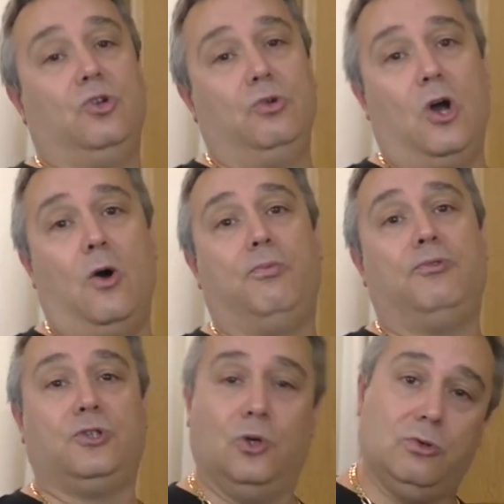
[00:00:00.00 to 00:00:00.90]
you know
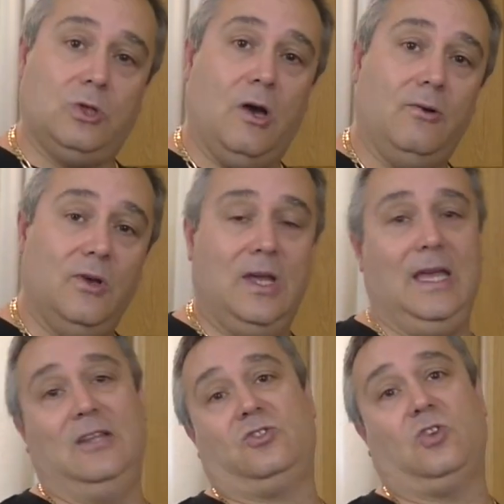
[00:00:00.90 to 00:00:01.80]
prosciutto,
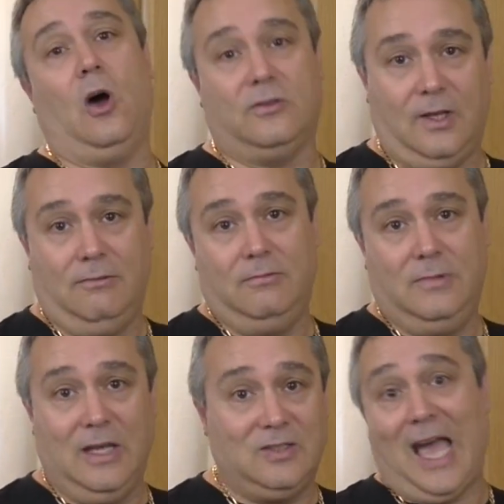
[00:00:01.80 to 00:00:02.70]
it's salty.
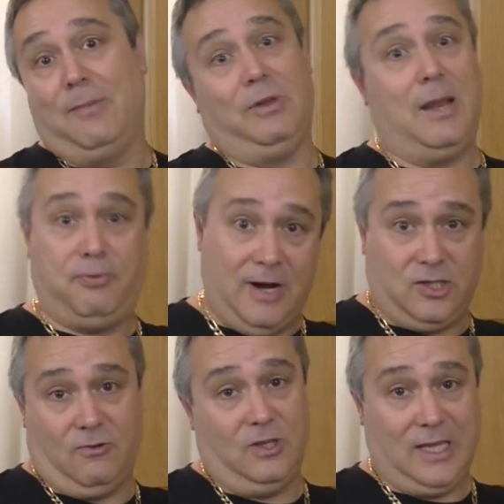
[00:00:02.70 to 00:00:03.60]
It's high blood
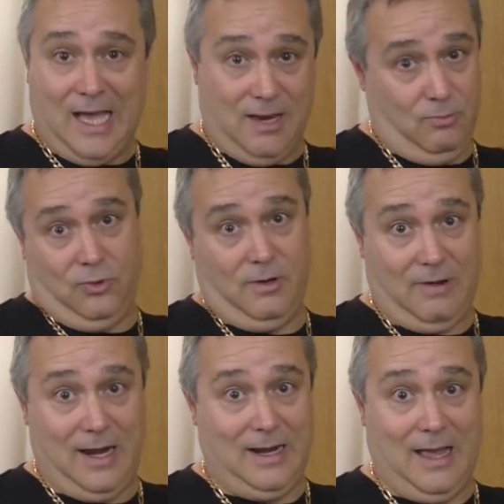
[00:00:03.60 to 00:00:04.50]
pressure on the cutting board
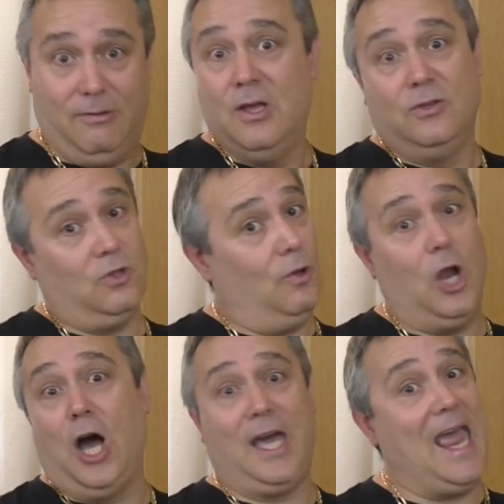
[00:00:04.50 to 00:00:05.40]
right now. So we're
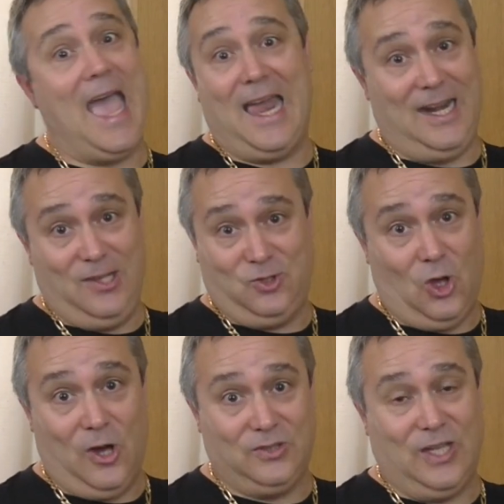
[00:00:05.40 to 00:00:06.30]
not gonna add any
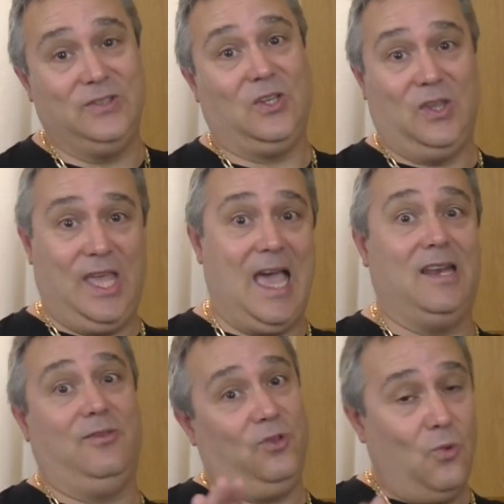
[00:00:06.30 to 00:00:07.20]
salt until the
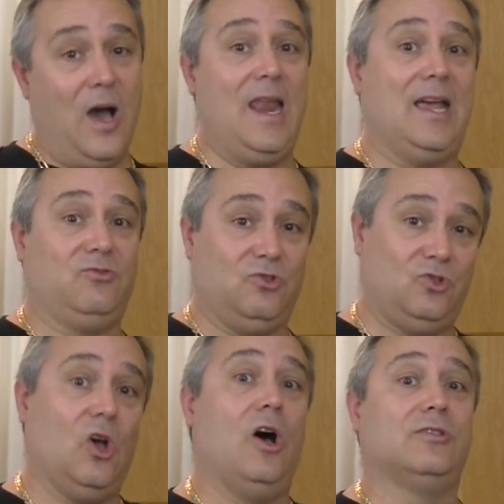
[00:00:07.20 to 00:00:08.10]
end. If you want extra
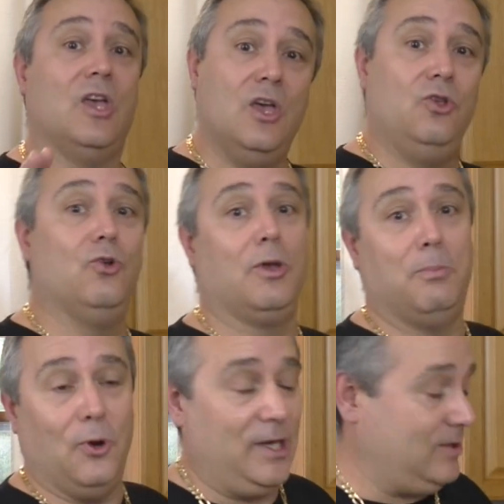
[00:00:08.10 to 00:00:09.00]
salt, you can
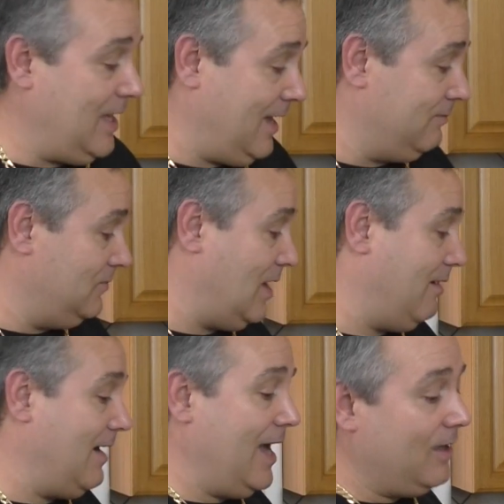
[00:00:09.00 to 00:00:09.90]
put it there,
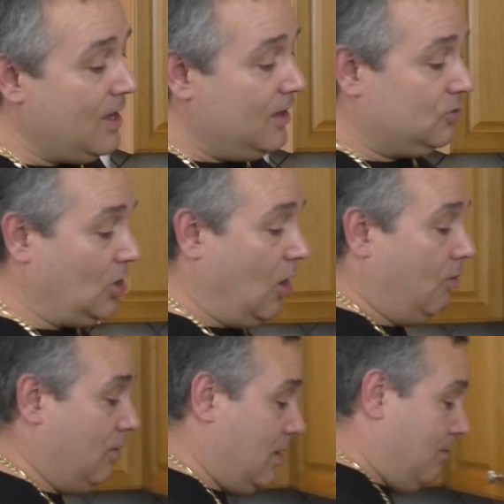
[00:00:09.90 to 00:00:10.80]
all right?
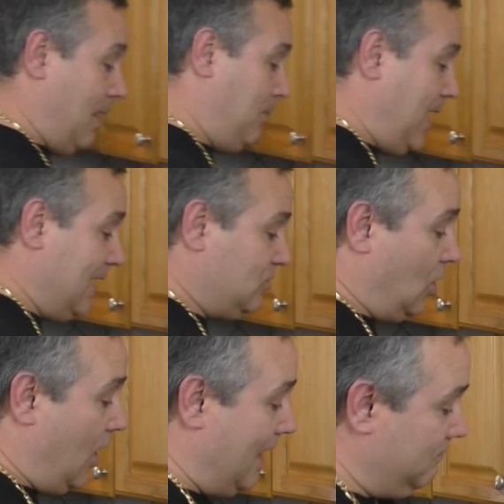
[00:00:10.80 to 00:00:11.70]
So, my pan's
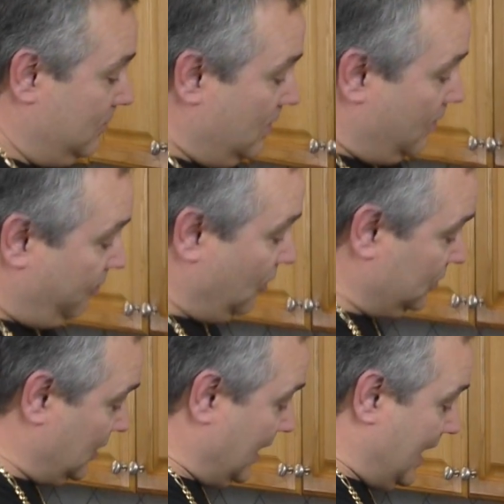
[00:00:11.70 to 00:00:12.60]
hot.
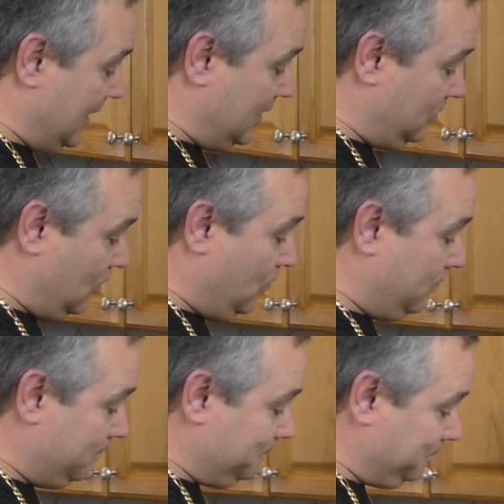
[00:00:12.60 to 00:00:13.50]
First thing I'm gonna do